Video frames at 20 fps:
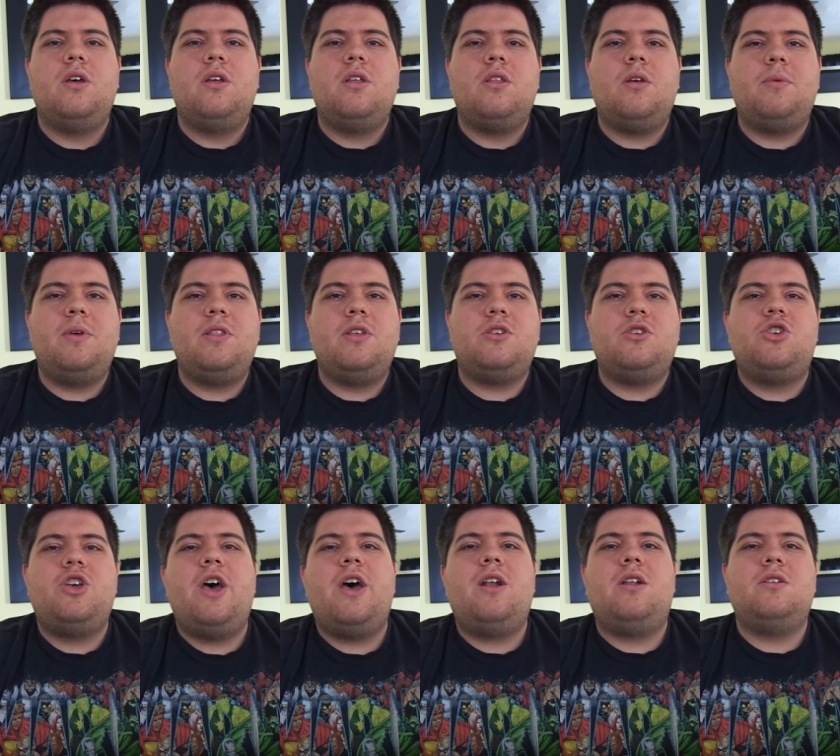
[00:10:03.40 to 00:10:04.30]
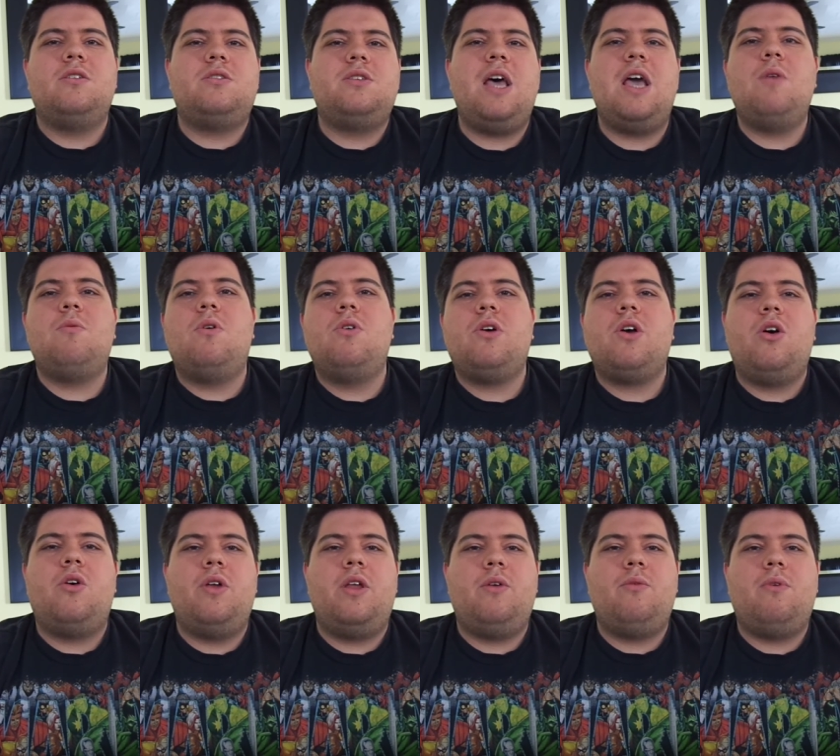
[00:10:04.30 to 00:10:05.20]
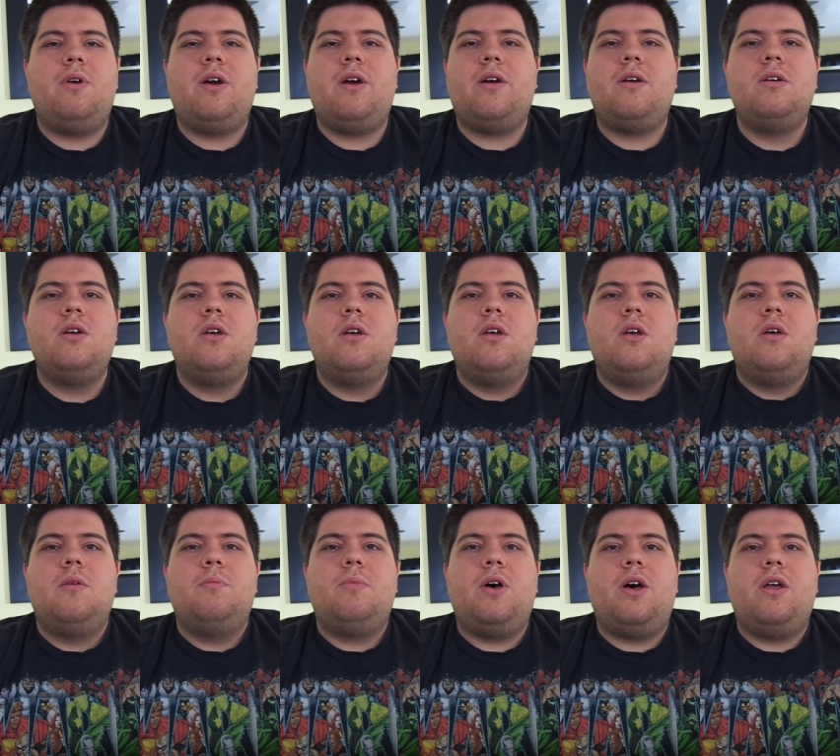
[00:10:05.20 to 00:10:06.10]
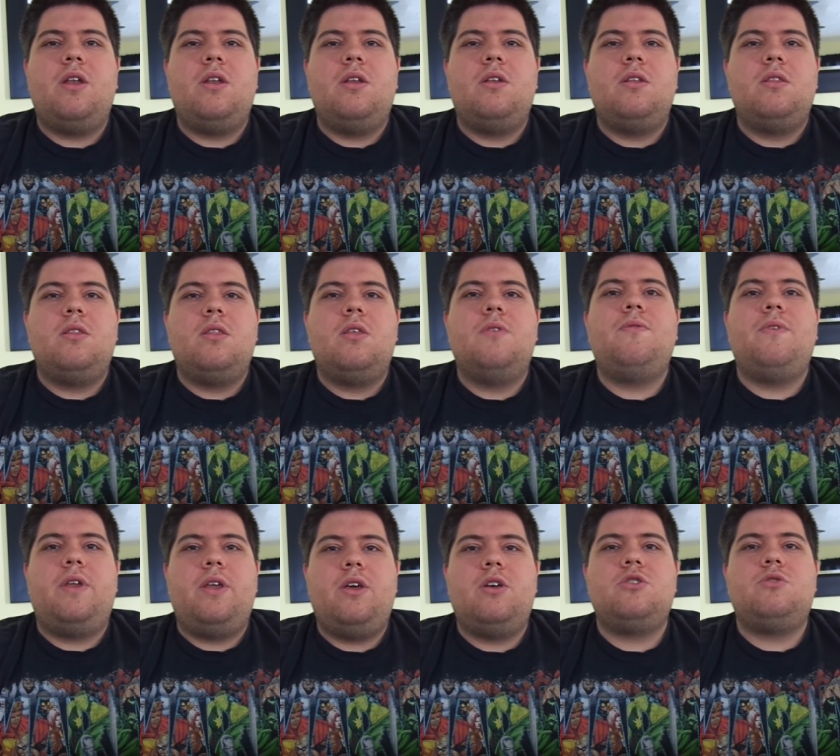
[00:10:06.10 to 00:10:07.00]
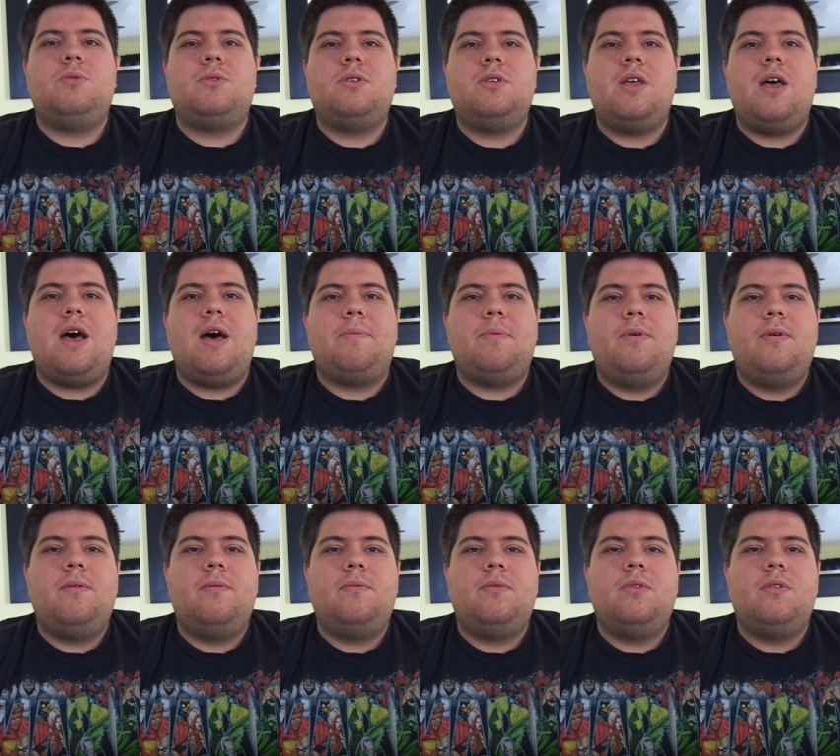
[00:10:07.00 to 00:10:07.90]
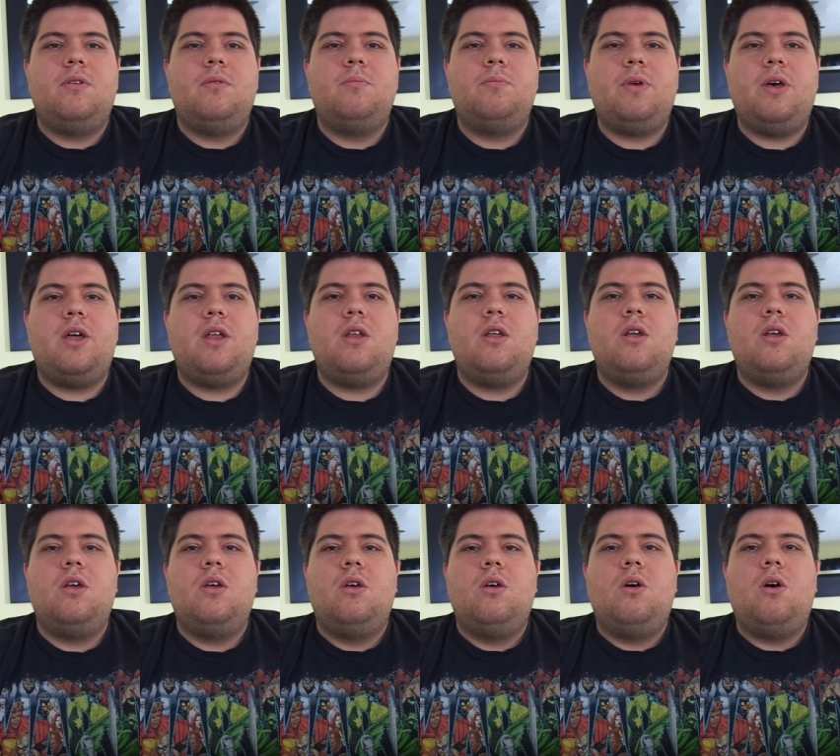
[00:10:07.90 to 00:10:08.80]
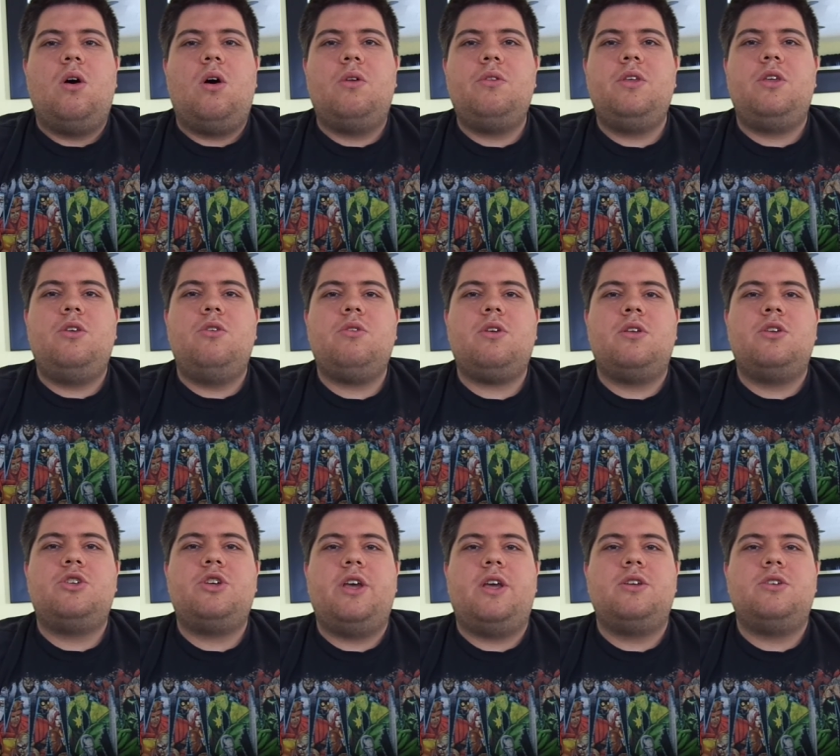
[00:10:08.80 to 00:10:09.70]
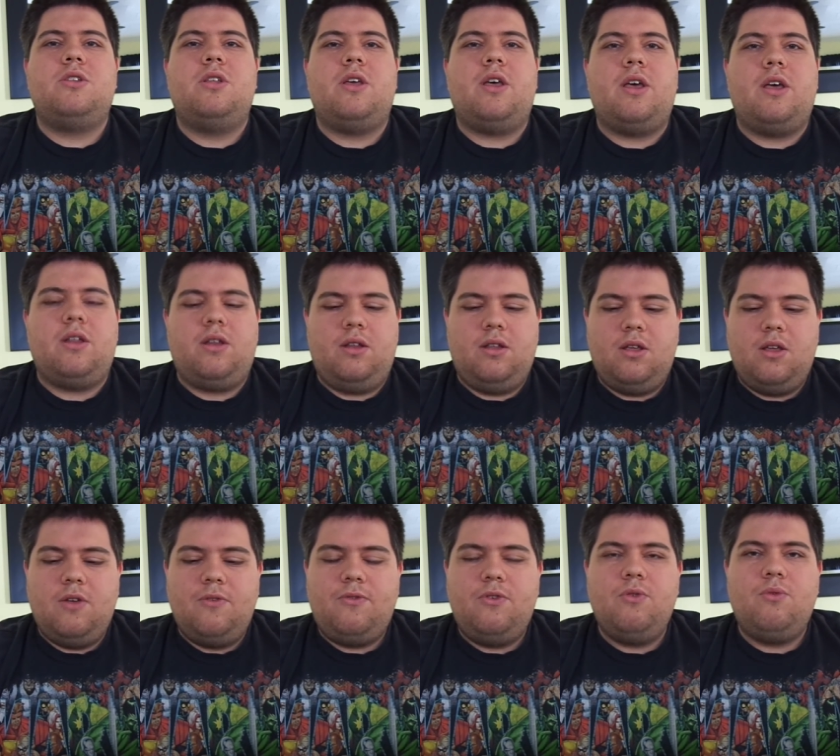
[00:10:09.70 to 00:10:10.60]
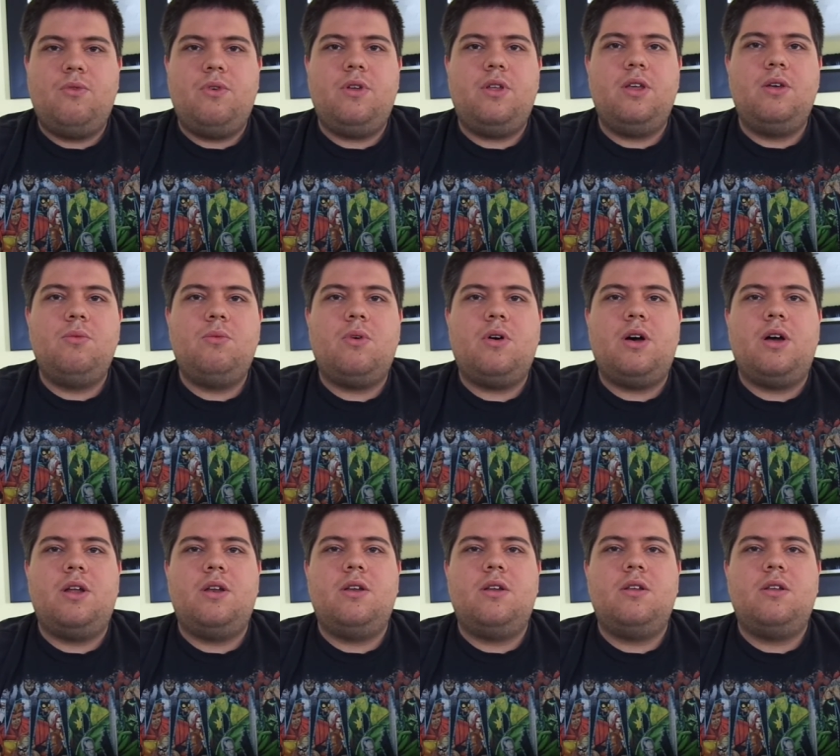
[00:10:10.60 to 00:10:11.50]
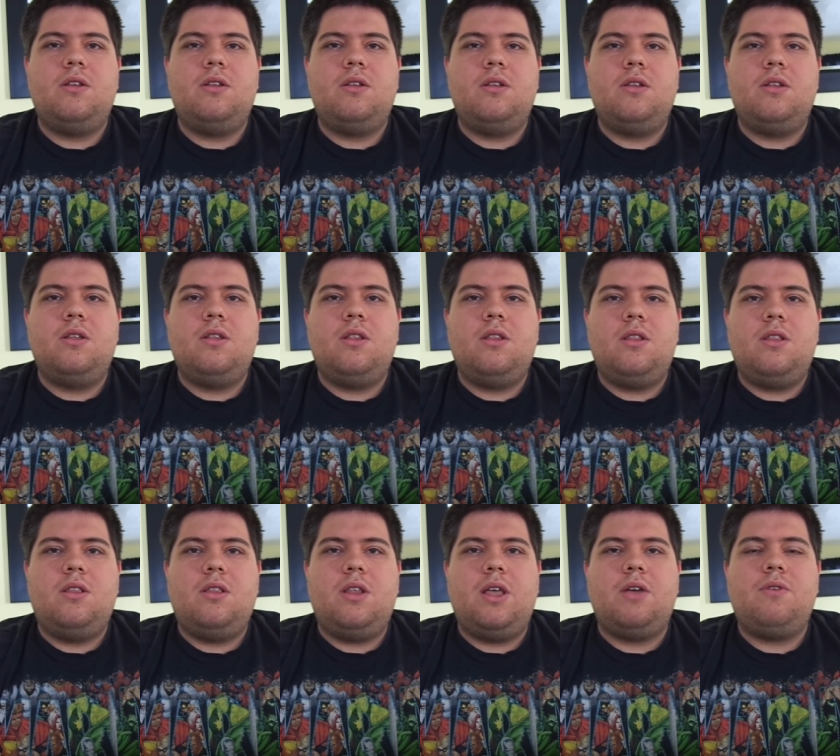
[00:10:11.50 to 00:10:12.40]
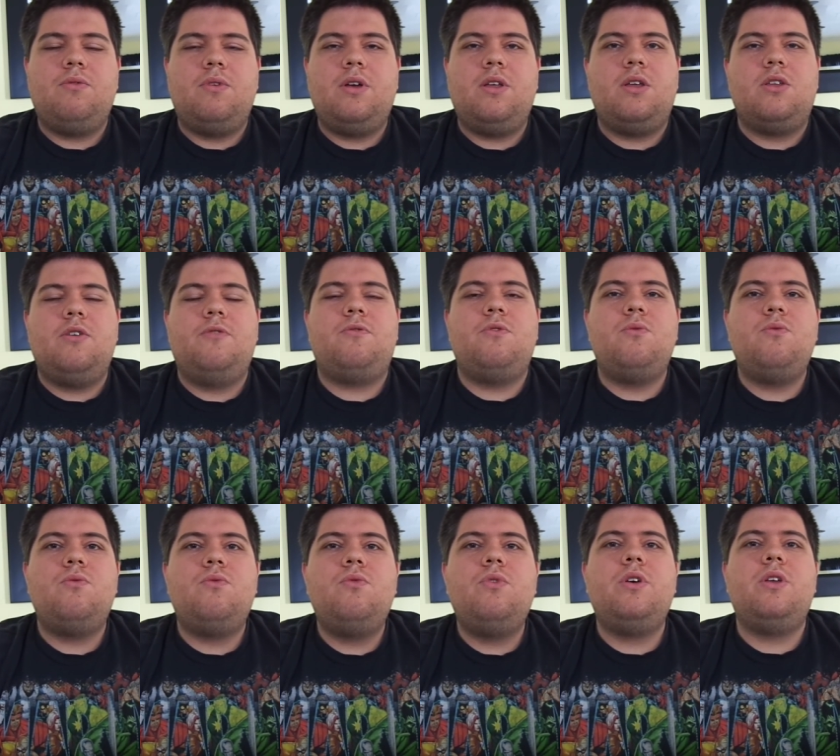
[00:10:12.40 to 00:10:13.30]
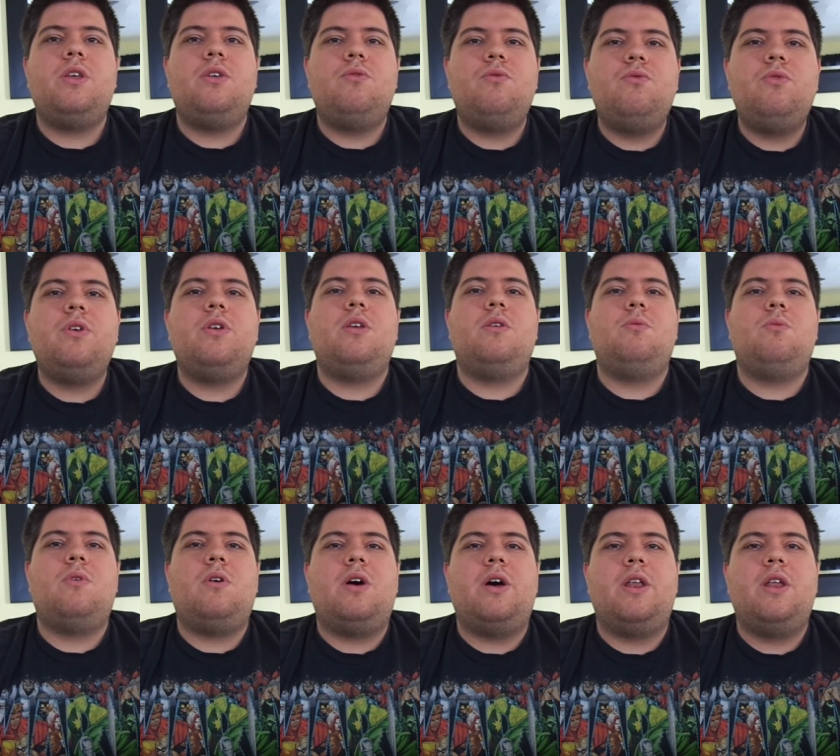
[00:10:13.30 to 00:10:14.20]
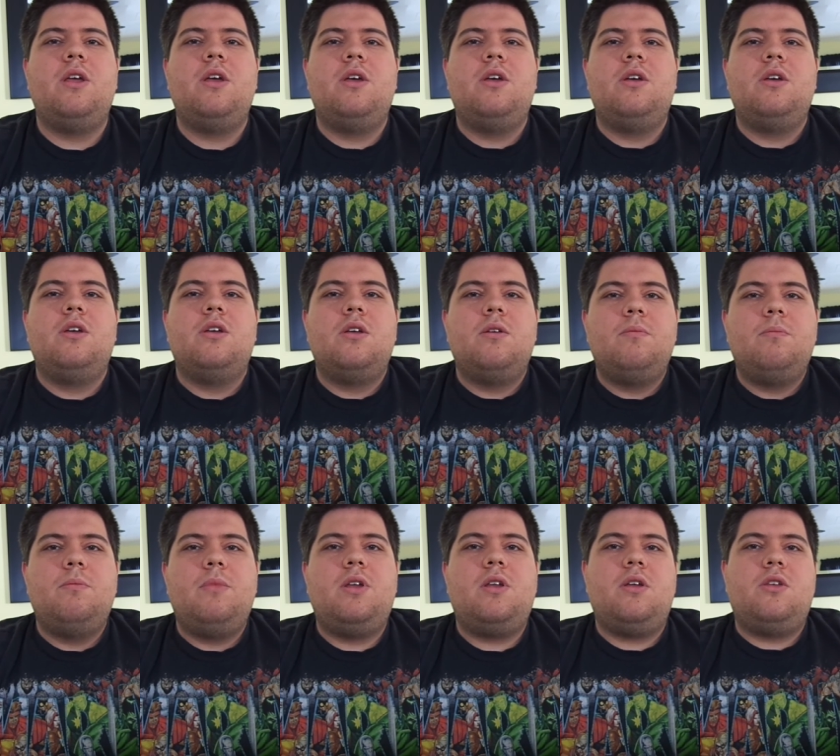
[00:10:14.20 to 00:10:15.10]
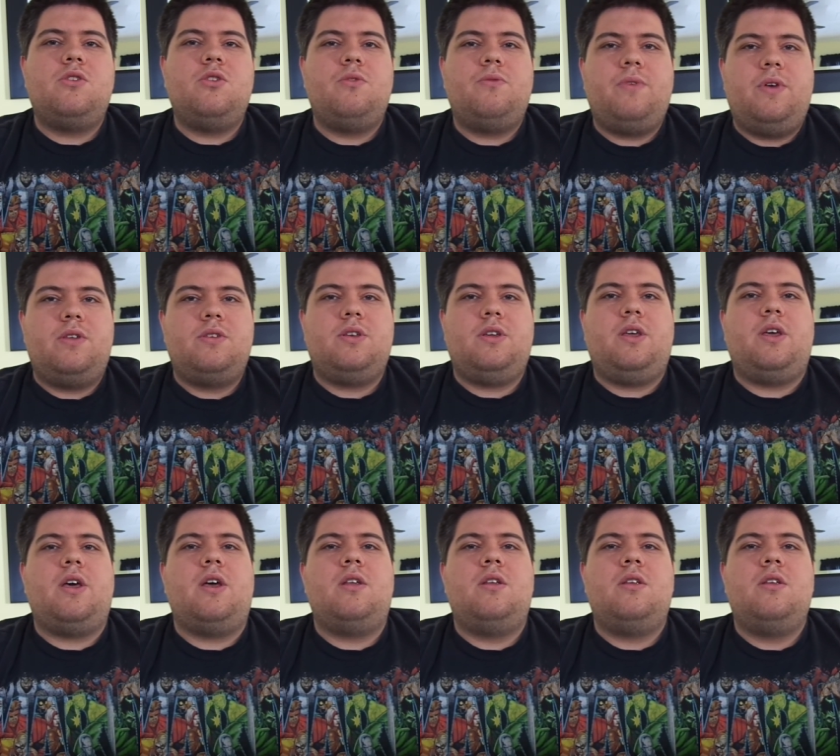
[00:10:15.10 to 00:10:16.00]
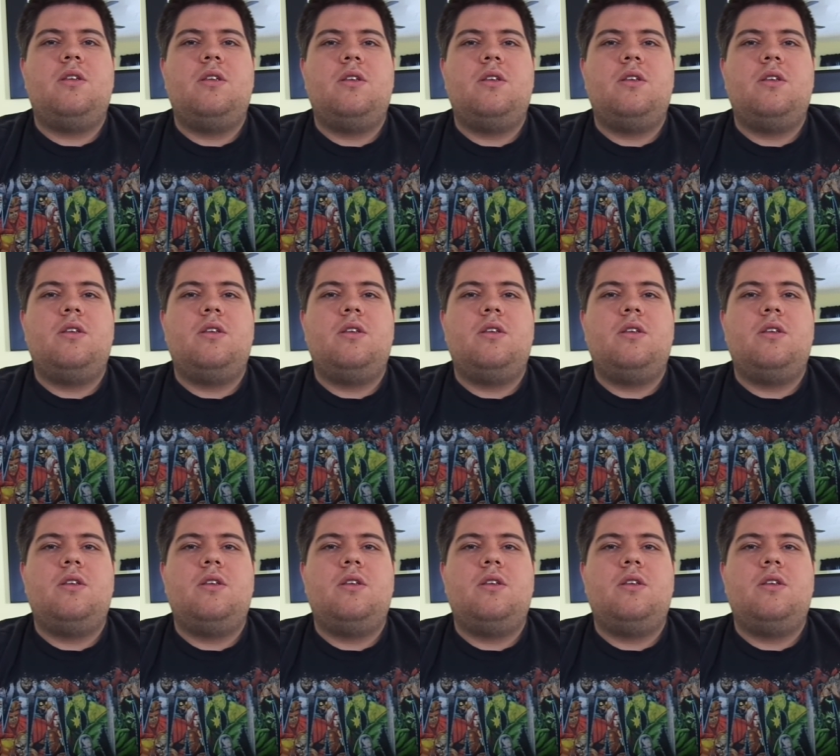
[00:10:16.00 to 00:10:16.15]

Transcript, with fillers: I mean, the channel and site won't go anywhere, but the videos will stop. But only you can change that. If you really want like really, if you really really want me to do vids again,